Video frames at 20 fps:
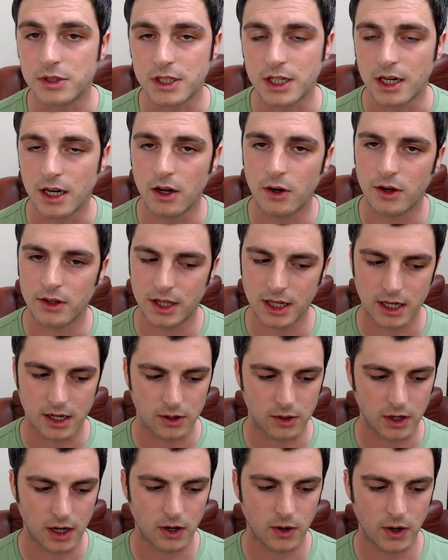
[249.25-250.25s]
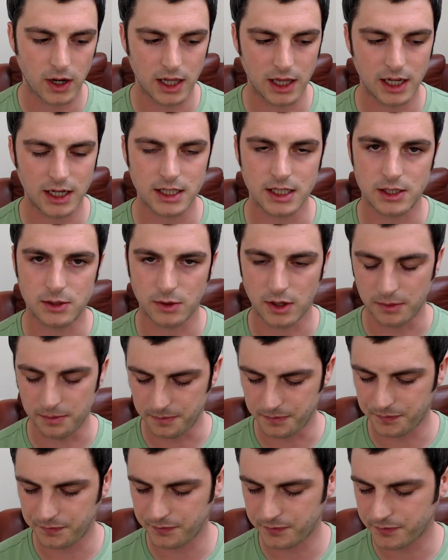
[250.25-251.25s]
You know, I think I quite like this one.
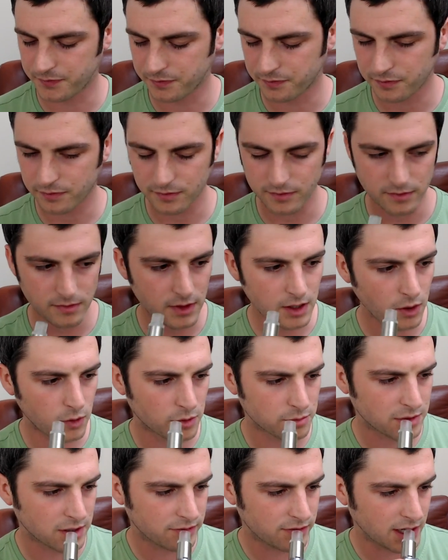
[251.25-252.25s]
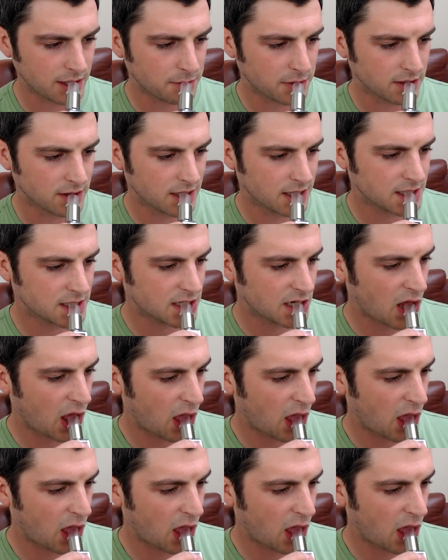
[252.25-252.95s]
One more vape on this.